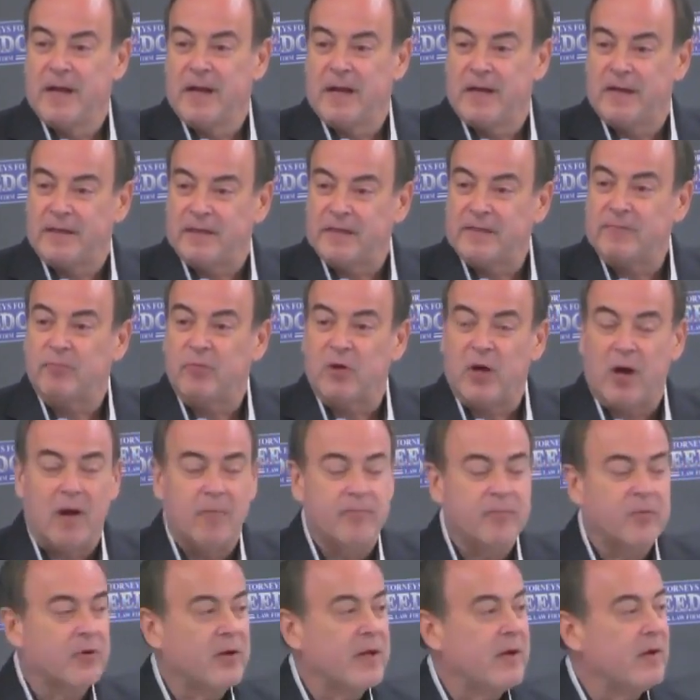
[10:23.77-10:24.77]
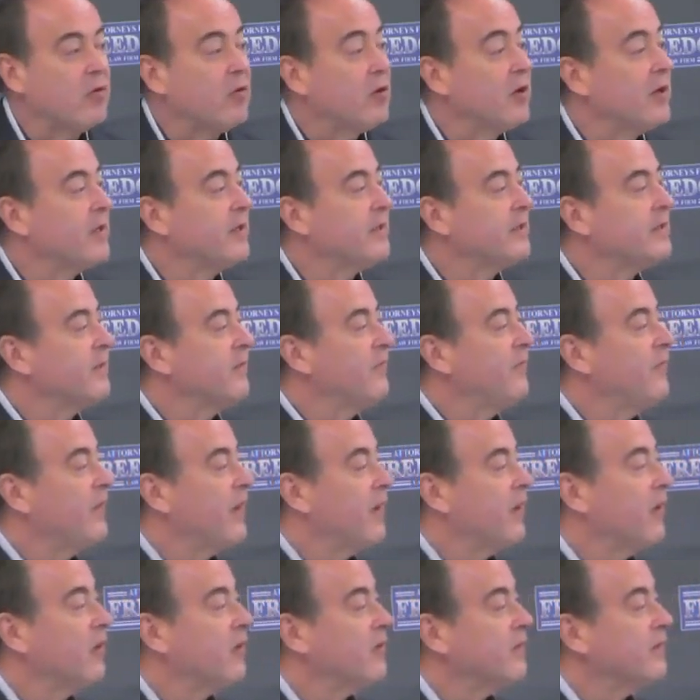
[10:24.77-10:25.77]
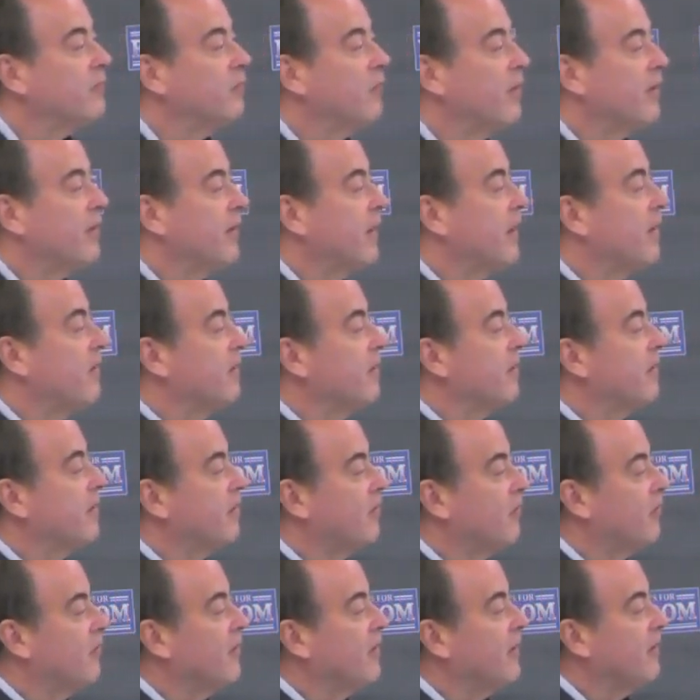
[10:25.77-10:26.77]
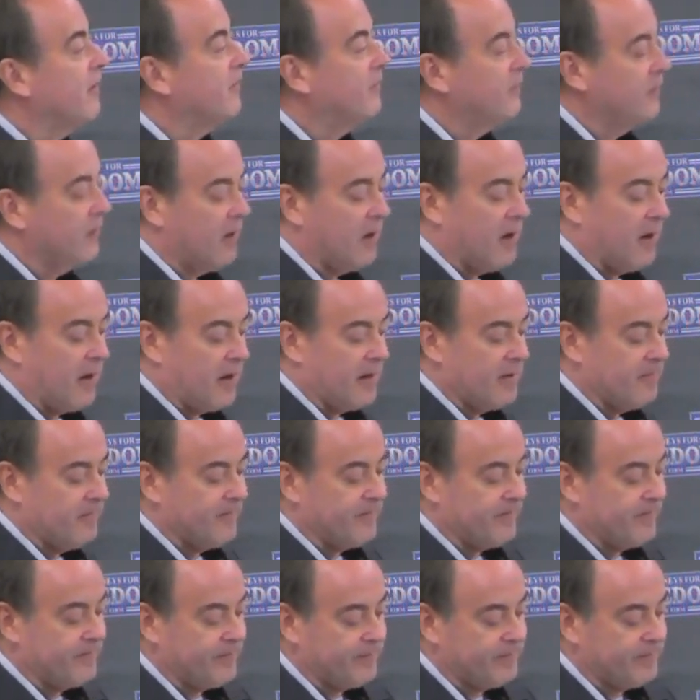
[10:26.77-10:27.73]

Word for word: in his property or his affairs without authority of law.